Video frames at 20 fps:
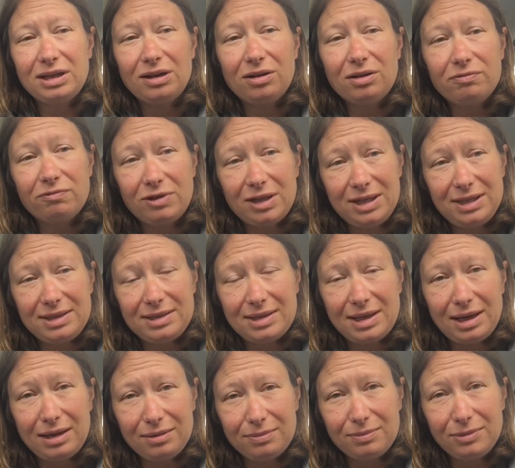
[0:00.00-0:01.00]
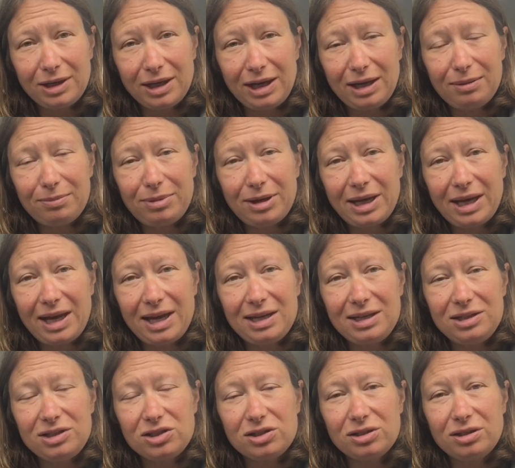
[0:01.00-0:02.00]
I resent my
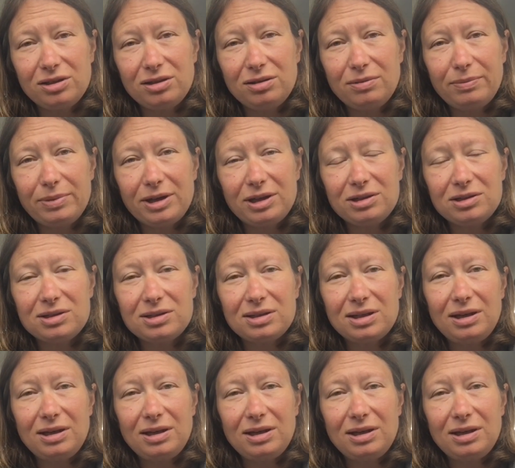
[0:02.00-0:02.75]
application because